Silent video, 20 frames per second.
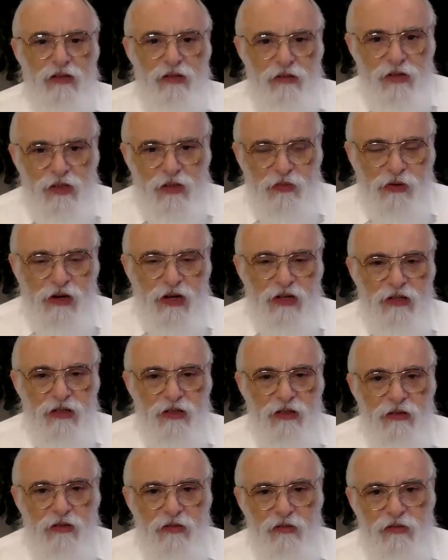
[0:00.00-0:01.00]
to express
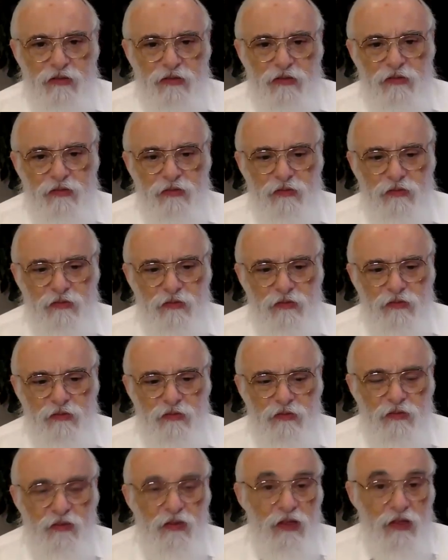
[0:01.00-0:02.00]
it.
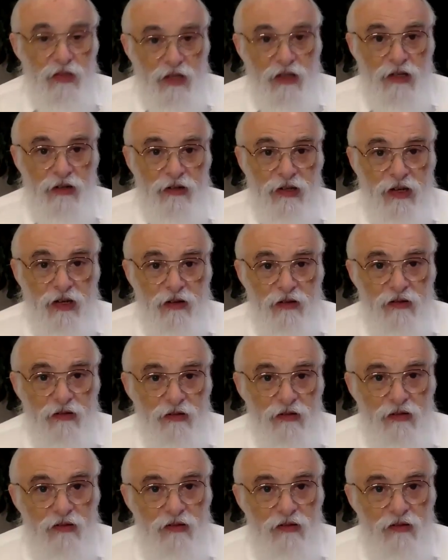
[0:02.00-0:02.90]
Is it clear now?